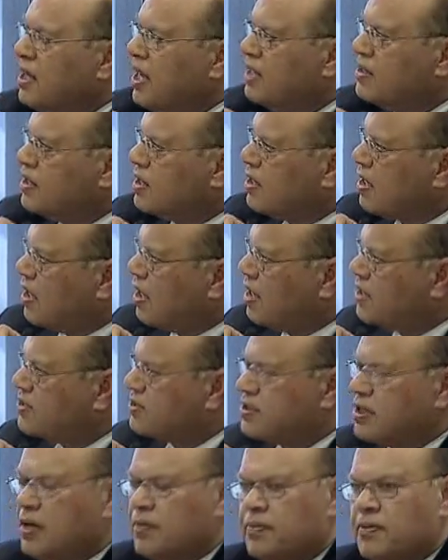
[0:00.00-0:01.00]
And then
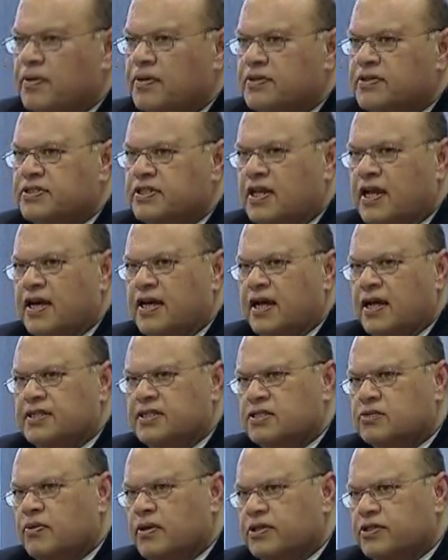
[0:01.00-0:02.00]
last couple slides, I
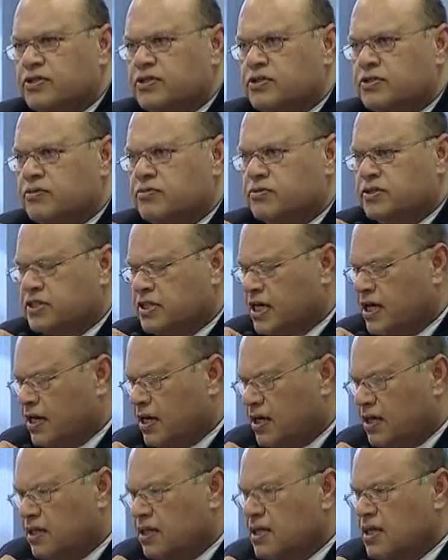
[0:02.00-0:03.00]
just want to
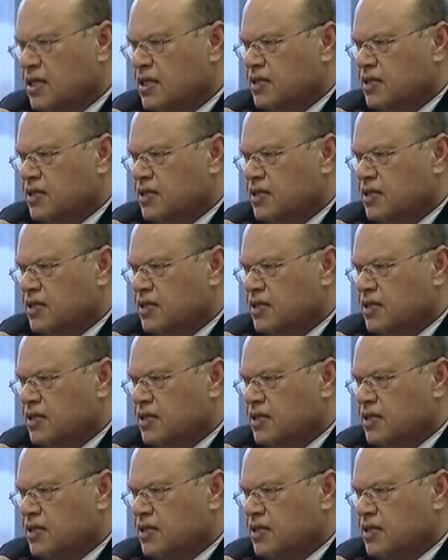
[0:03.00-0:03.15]
share